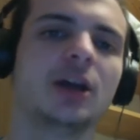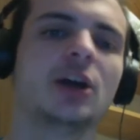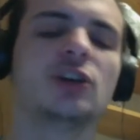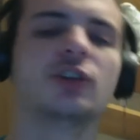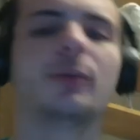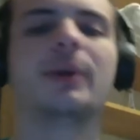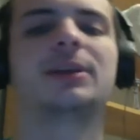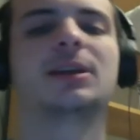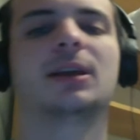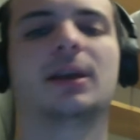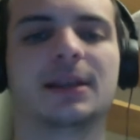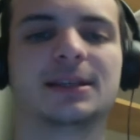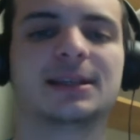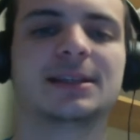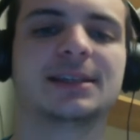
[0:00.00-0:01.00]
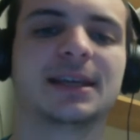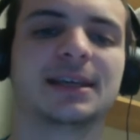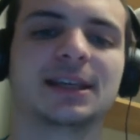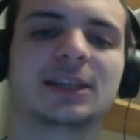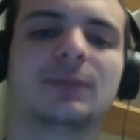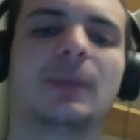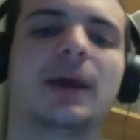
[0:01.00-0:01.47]
So basically this is a
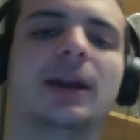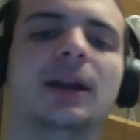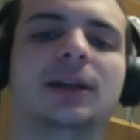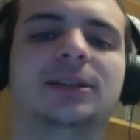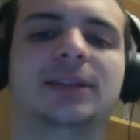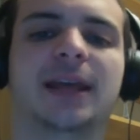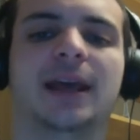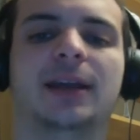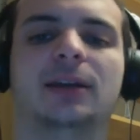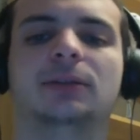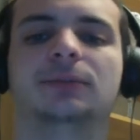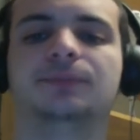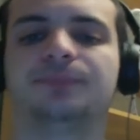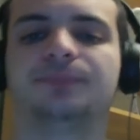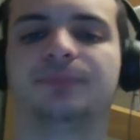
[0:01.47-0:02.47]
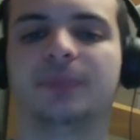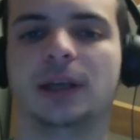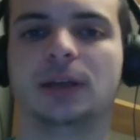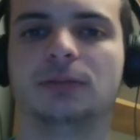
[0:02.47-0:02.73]
6 mana 10/8.